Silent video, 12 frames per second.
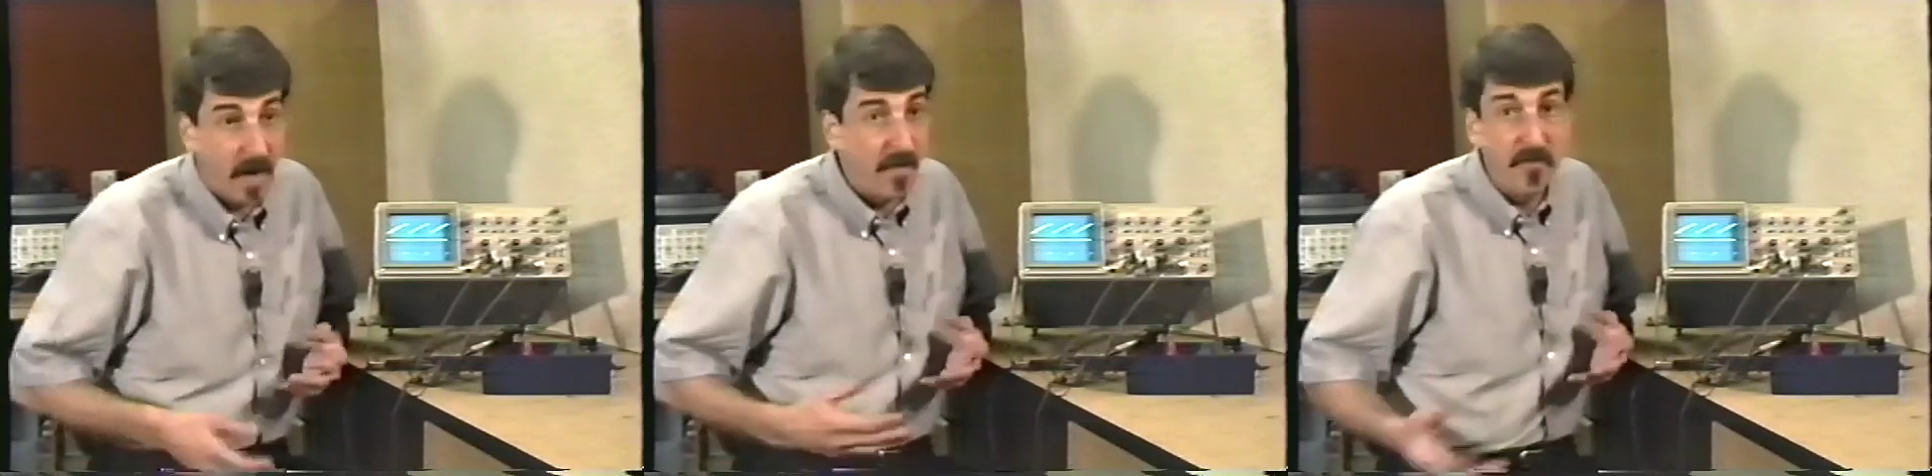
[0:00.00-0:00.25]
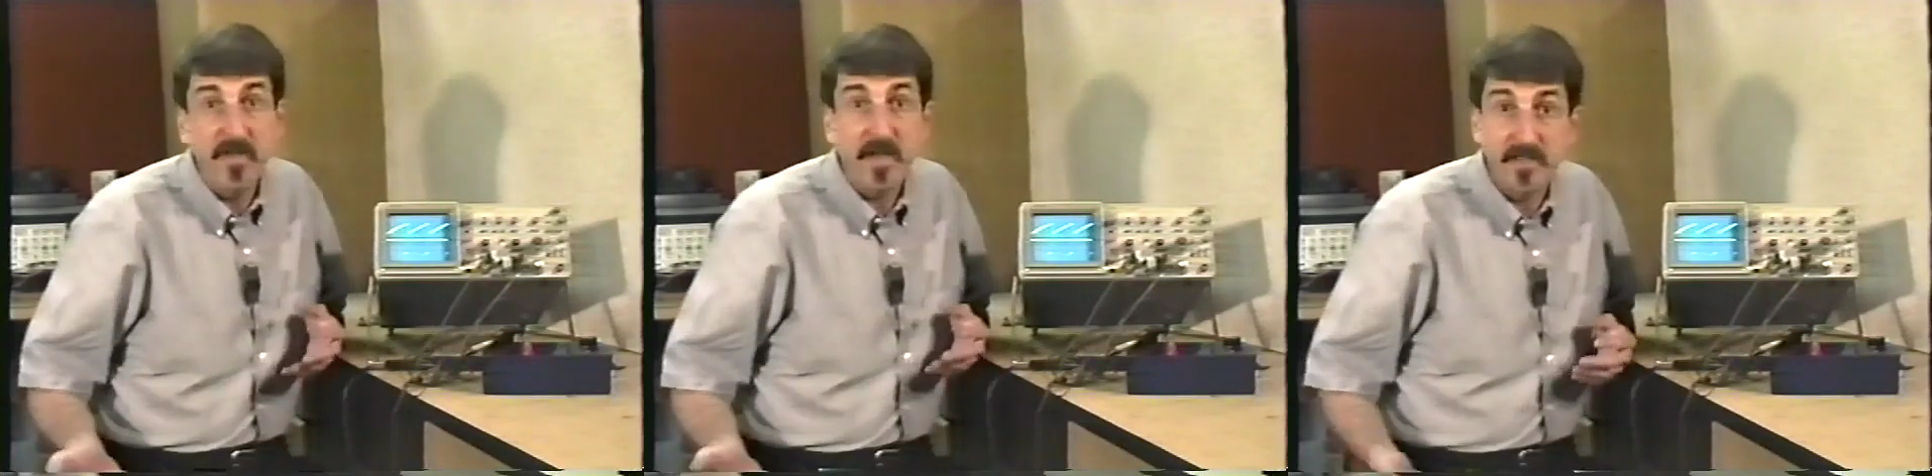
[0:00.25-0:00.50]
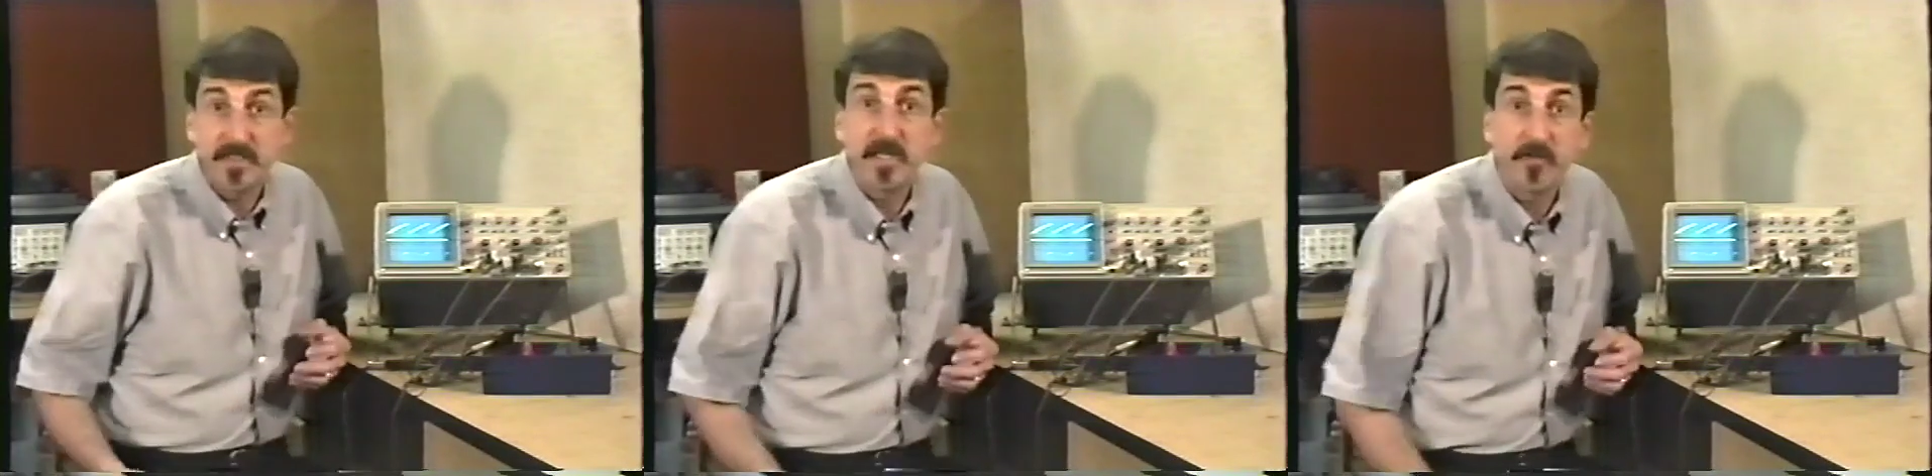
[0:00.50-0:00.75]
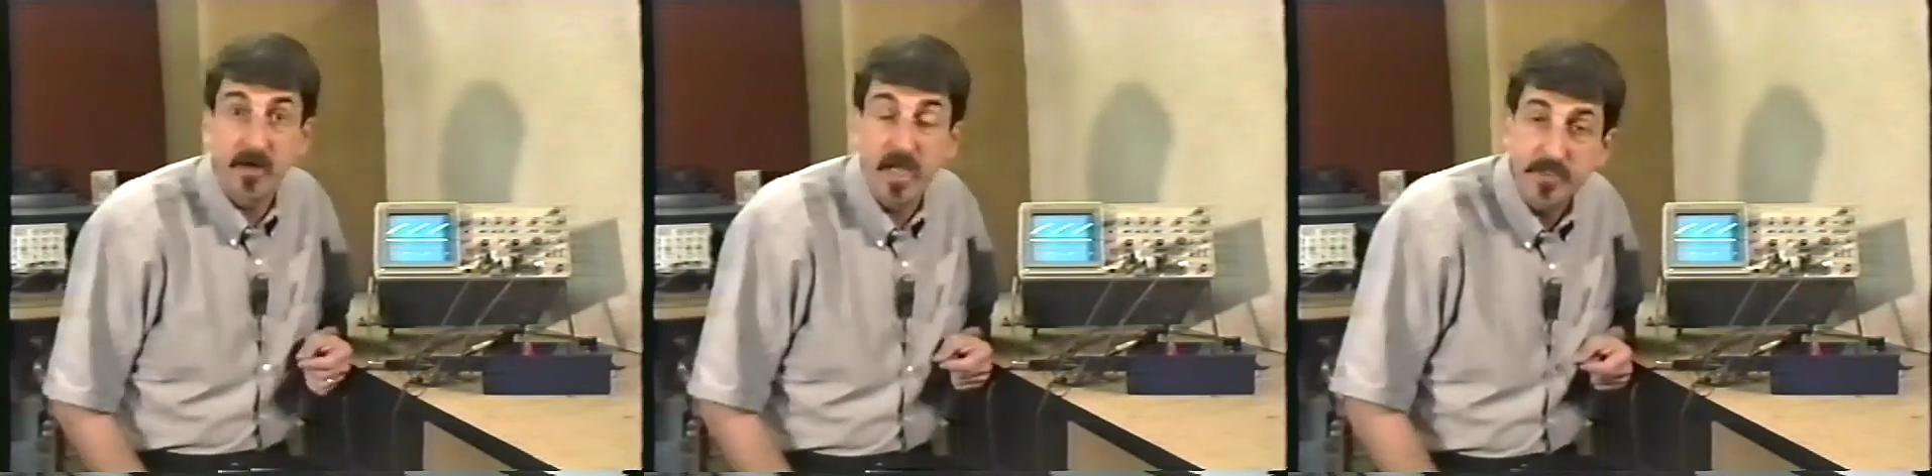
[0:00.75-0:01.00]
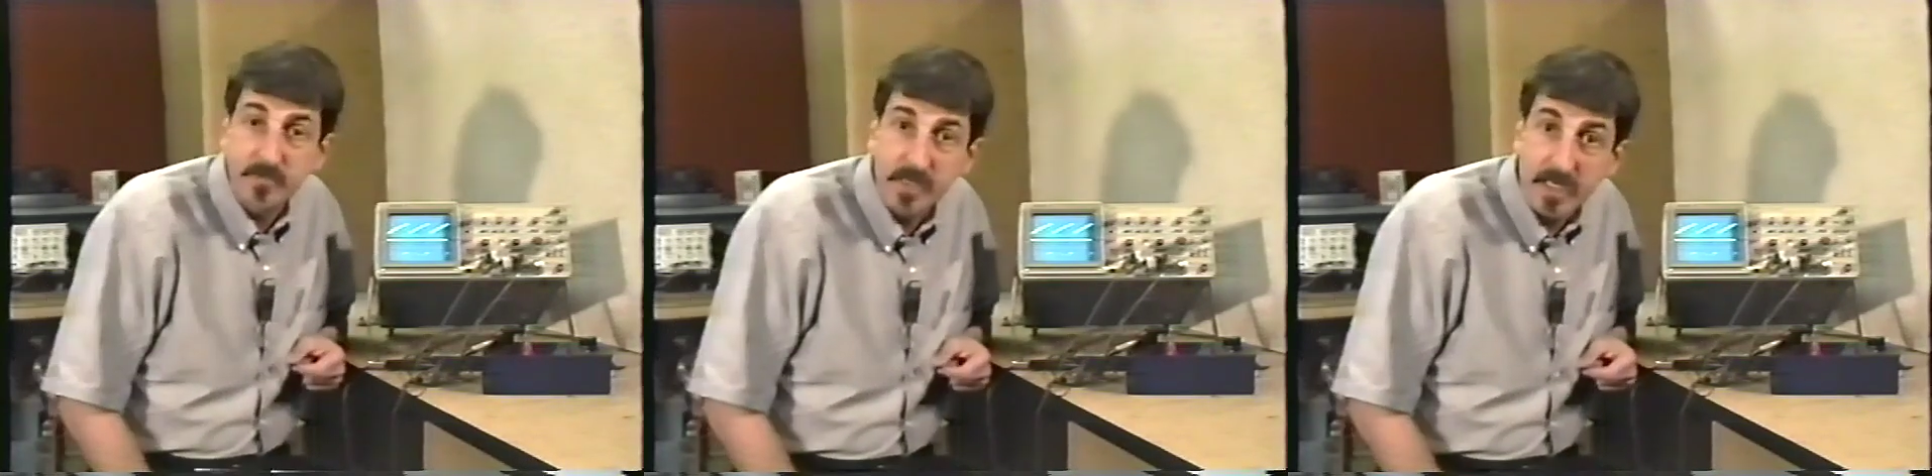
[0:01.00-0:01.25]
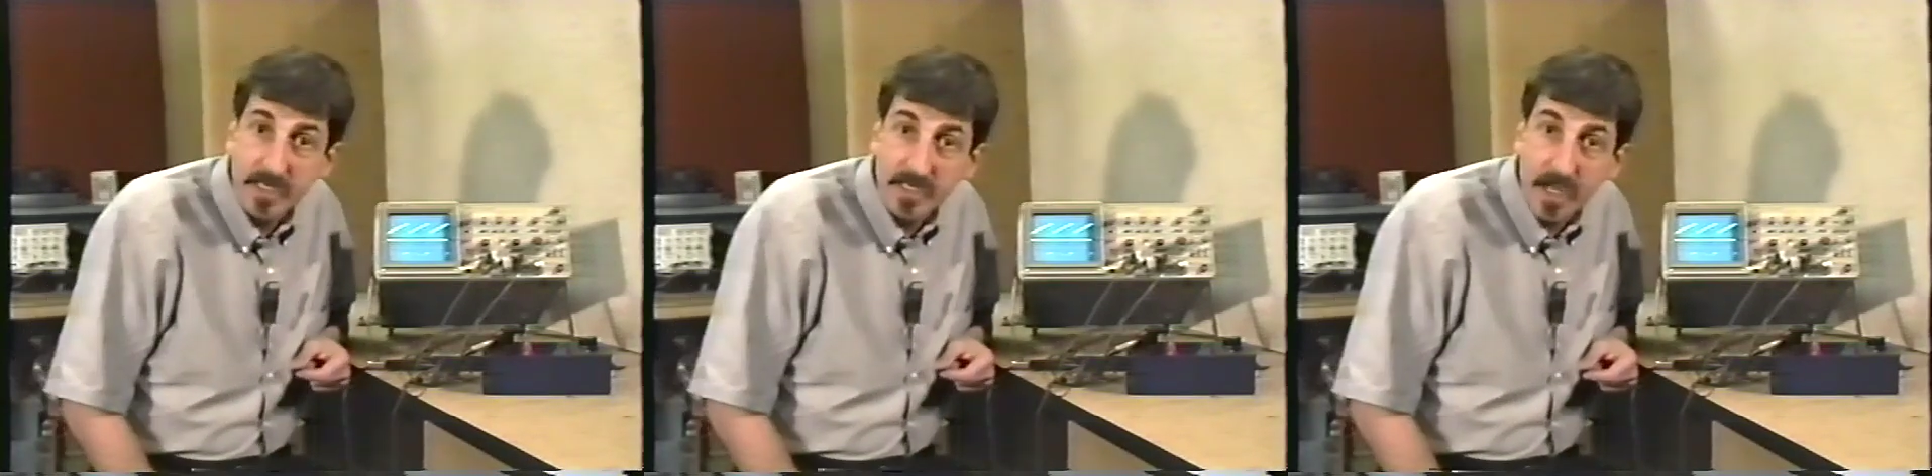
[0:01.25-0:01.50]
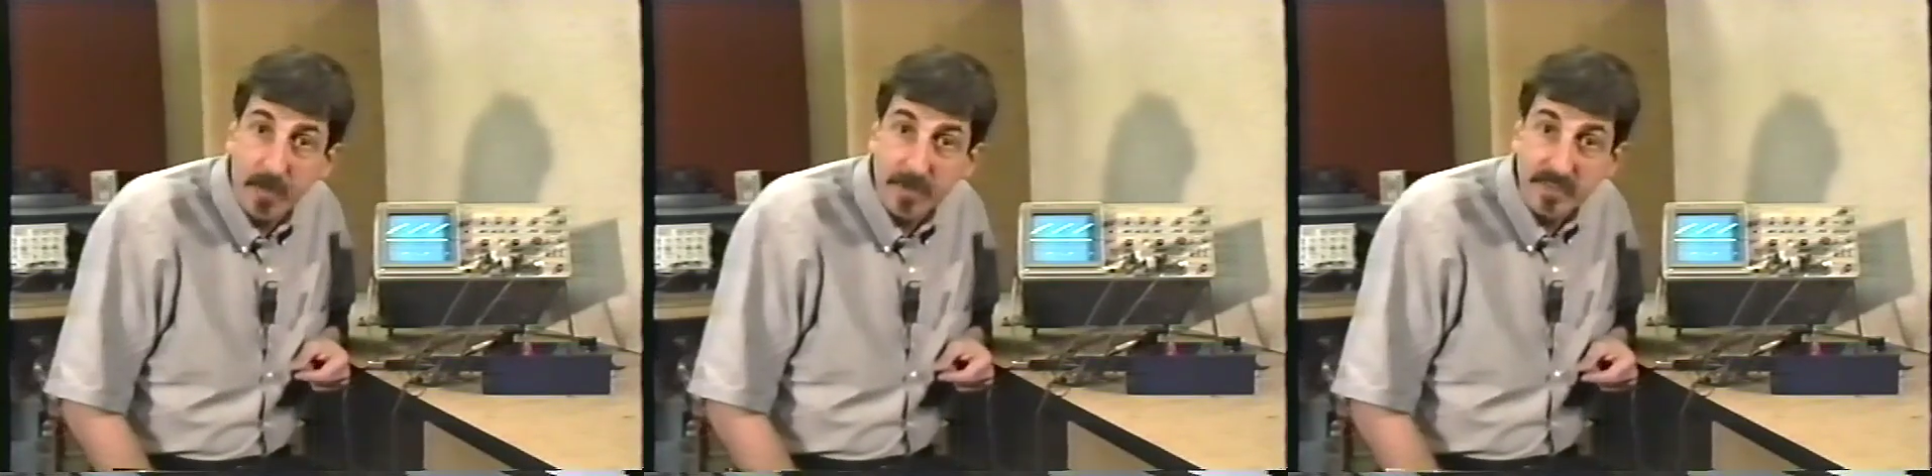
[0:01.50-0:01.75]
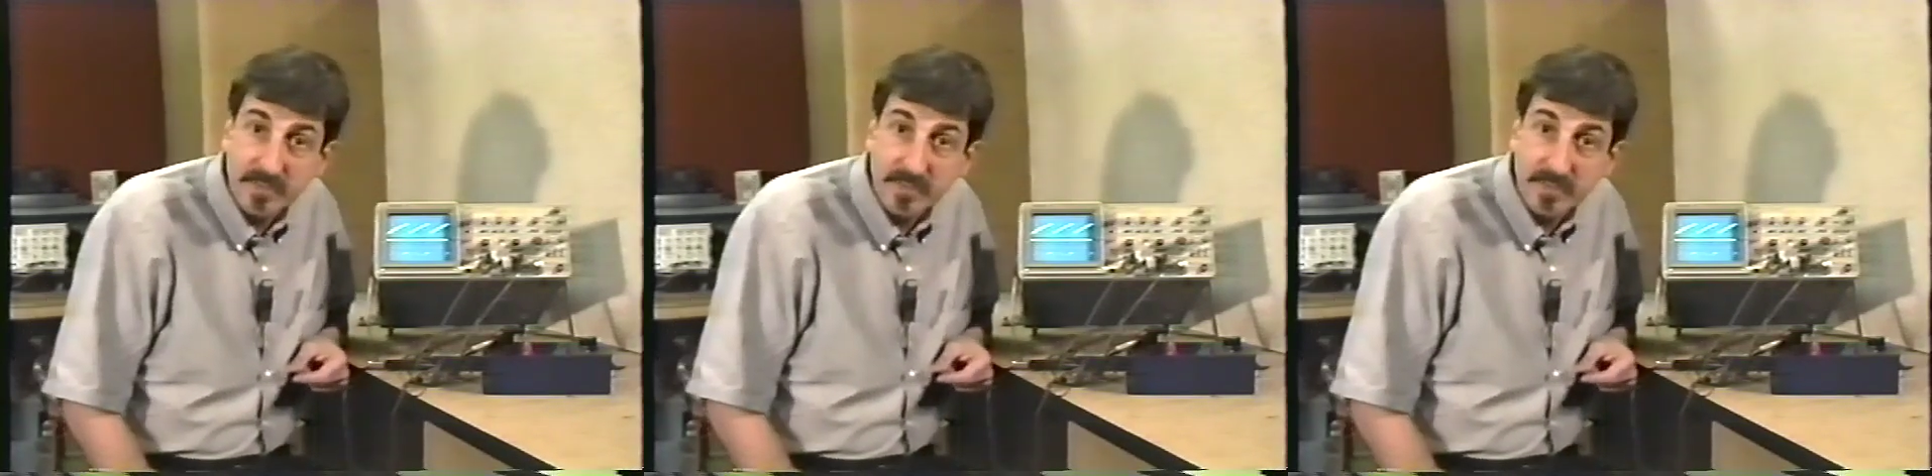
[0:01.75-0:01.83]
Everything is synchronized with the incoming